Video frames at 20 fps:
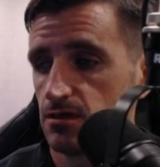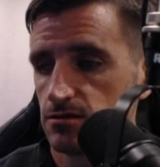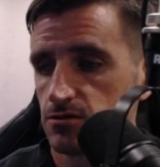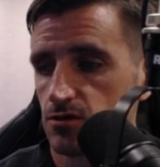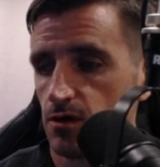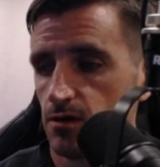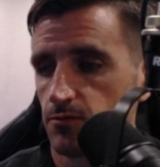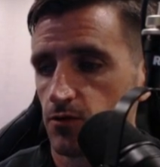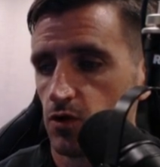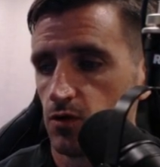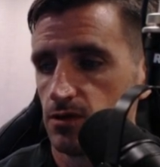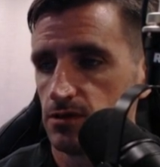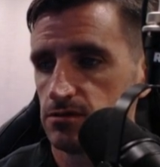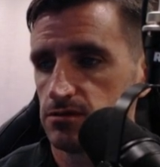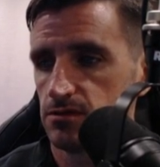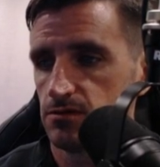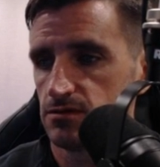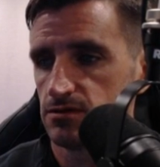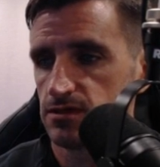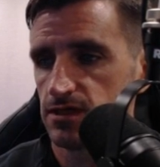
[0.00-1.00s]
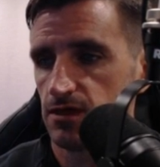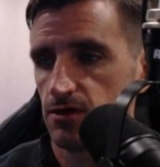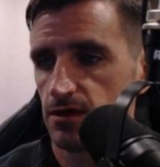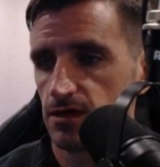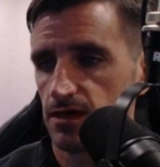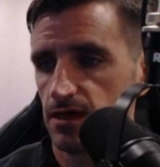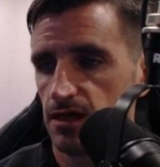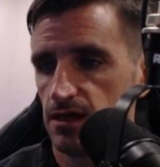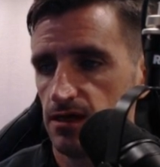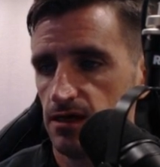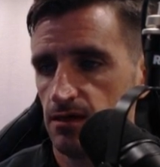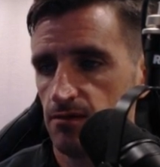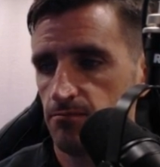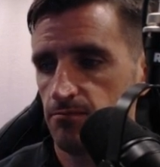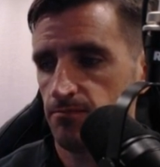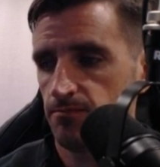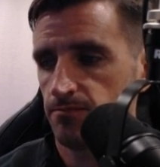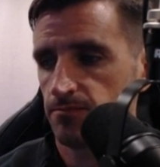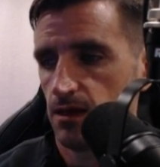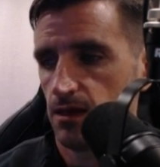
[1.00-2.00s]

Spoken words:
So I'm going to interrogate him,